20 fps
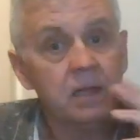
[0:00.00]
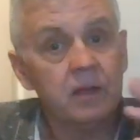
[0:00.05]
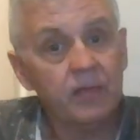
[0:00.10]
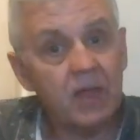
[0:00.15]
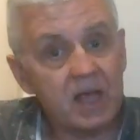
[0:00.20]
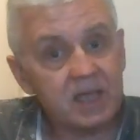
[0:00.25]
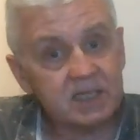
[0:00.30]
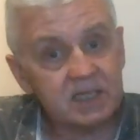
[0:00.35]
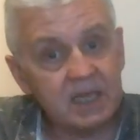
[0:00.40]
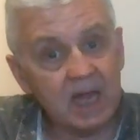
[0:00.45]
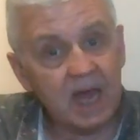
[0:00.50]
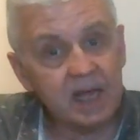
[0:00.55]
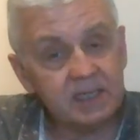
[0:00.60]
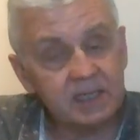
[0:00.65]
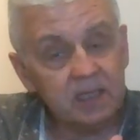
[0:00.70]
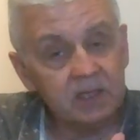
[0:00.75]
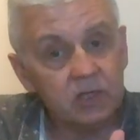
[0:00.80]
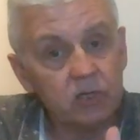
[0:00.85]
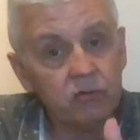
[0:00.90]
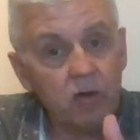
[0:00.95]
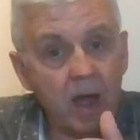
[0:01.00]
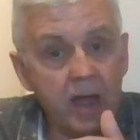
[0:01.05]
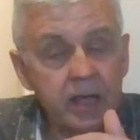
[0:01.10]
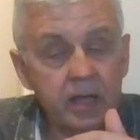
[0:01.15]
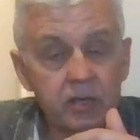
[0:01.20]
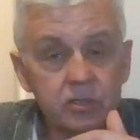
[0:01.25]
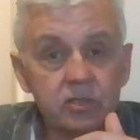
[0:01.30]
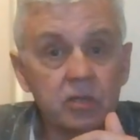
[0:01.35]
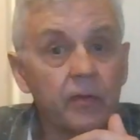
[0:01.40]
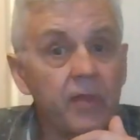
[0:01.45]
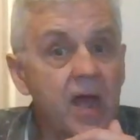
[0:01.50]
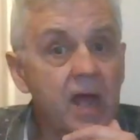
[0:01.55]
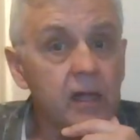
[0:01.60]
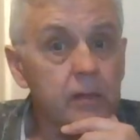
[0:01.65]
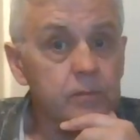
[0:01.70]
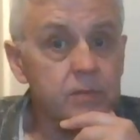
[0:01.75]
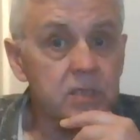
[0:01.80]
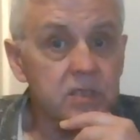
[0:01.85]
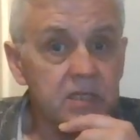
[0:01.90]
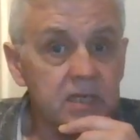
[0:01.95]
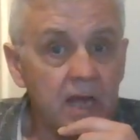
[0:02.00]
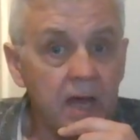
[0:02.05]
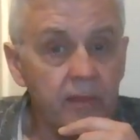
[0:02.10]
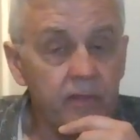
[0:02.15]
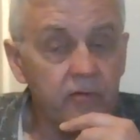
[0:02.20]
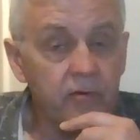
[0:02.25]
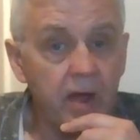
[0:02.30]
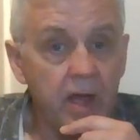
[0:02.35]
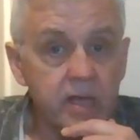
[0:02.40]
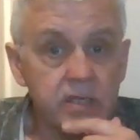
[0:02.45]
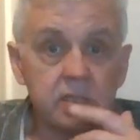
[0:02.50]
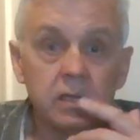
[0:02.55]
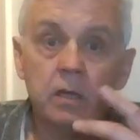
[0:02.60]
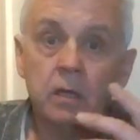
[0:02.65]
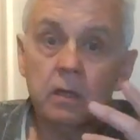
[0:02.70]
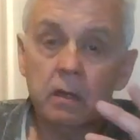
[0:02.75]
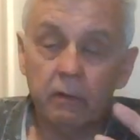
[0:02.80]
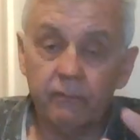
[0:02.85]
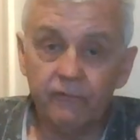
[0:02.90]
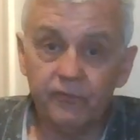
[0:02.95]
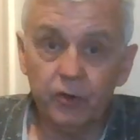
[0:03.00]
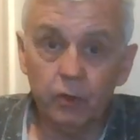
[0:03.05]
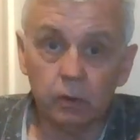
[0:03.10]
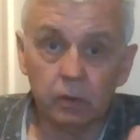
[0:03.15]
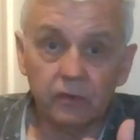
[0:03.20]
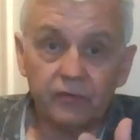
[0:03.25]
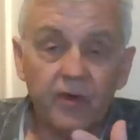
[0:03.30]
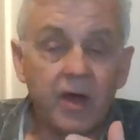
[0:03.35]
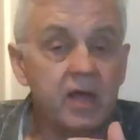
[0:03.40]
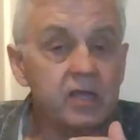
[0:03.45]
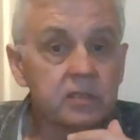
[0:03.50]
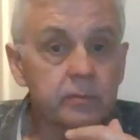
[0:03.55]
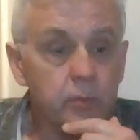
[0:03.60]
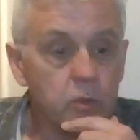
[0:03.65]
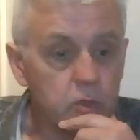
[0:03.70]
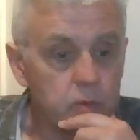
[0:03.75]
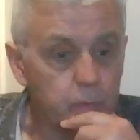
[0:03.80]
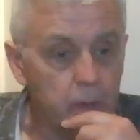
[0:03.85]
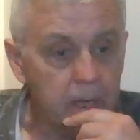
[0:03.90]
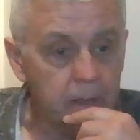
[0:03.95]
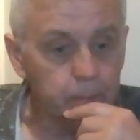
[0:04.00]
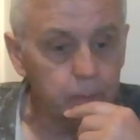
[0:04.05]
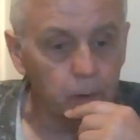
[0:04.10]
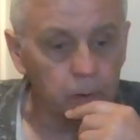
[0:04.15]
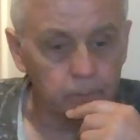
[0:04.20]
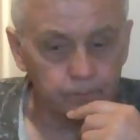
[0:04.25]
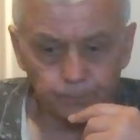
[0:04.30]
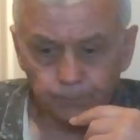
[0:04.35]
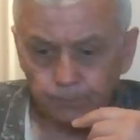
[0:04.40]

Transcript: that started the riots, or that helped to start the riots and fuel the fires amongst people.